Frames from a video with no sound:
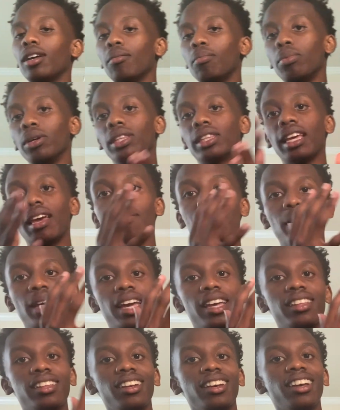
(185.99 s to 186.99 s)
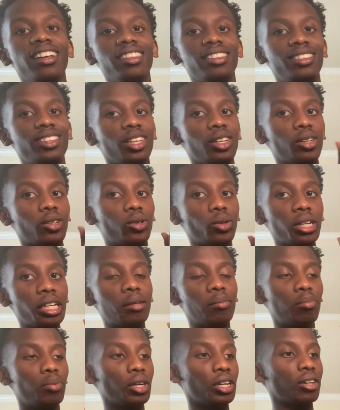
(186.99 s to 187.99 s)
but they made the Greek
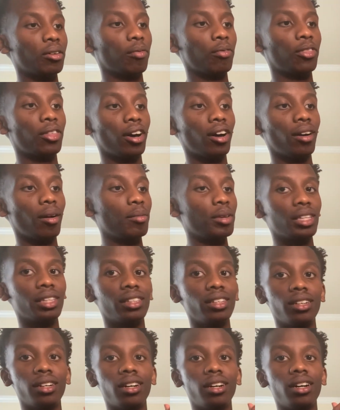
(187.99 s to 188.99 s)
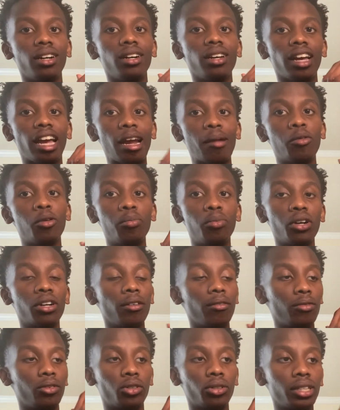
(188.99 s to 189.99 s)
Book of Thoth, the Emerald Book
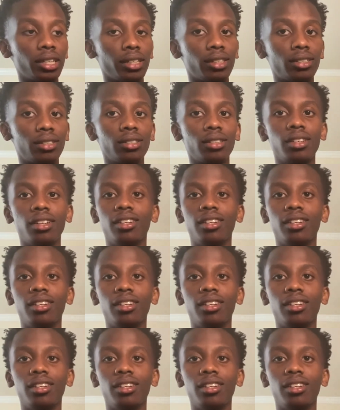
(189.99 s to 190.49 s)
of Greeks.